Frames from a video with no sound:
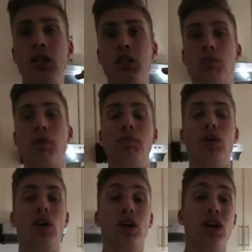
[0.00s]
Just remember,
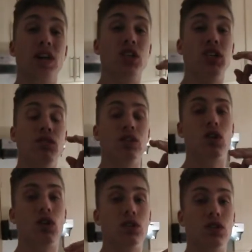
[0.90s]
you're only going to achieve these
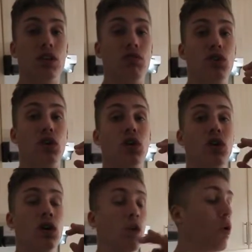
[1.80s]
goals if you
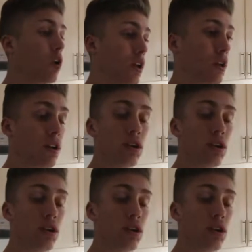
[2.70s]
go all in.